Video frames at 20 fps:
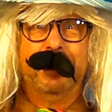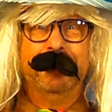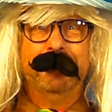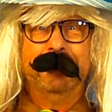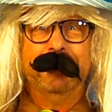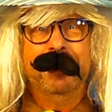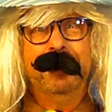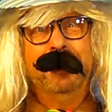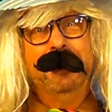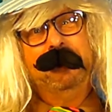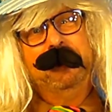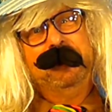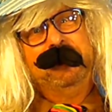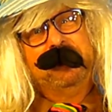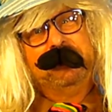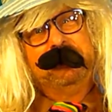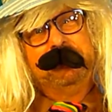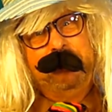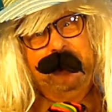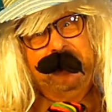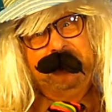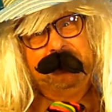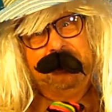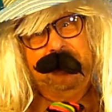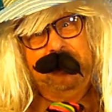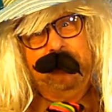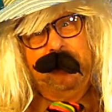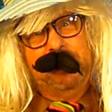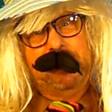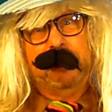go with a
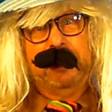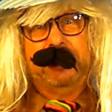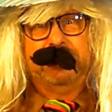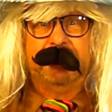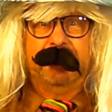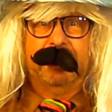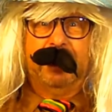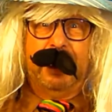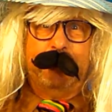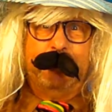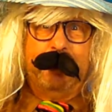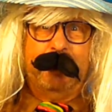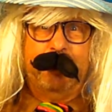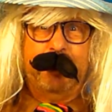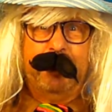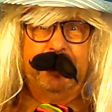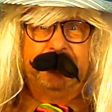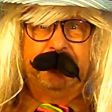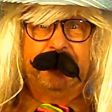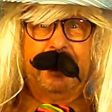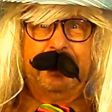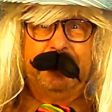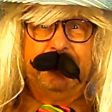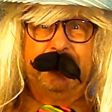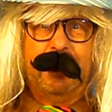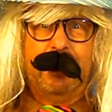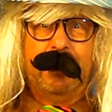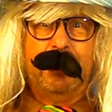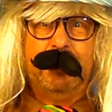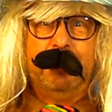specially requested happy birthday
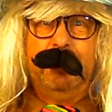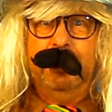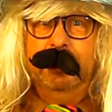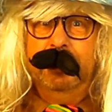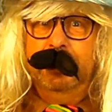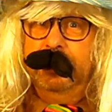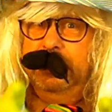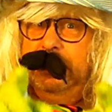song